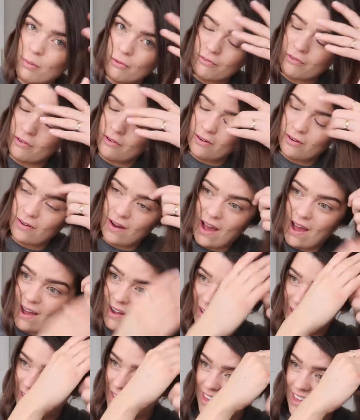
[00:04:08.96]
there before
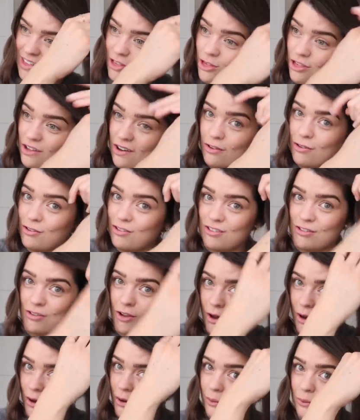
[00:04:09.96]
and it's just
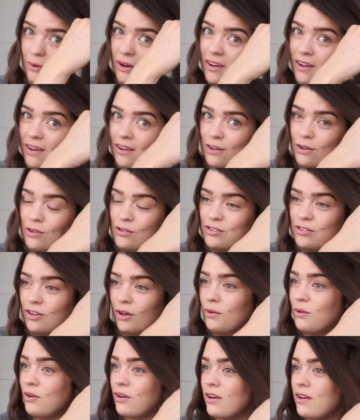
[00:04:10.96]
so,
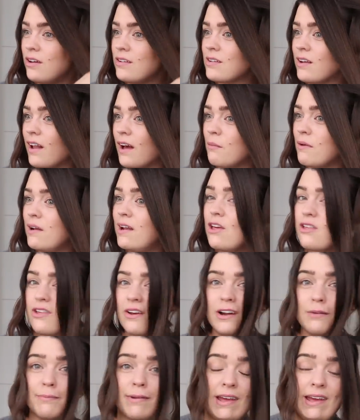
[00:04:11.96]
so good. Like we're literally
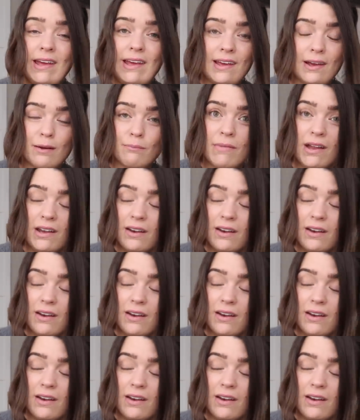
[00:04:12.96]
gonna be eating at